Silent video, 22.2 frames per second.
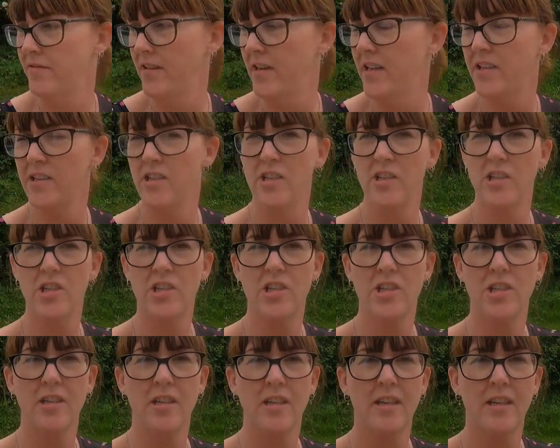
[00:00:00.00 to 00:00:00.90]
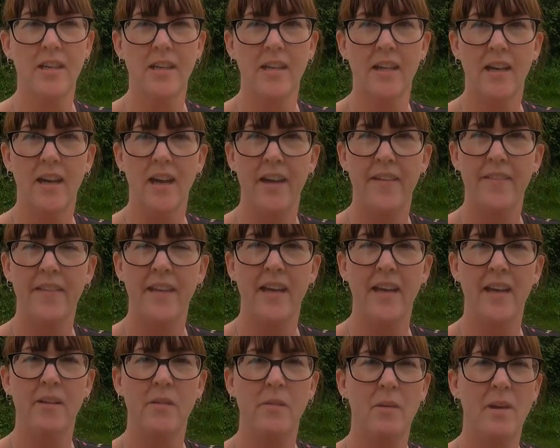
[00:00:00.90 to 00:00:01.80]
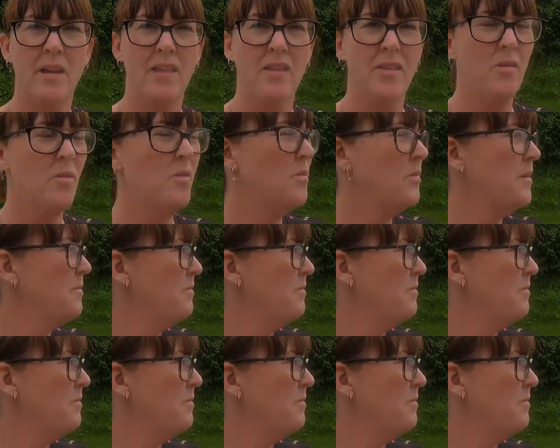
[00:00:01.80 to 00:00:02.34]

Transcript: lunch and then we thought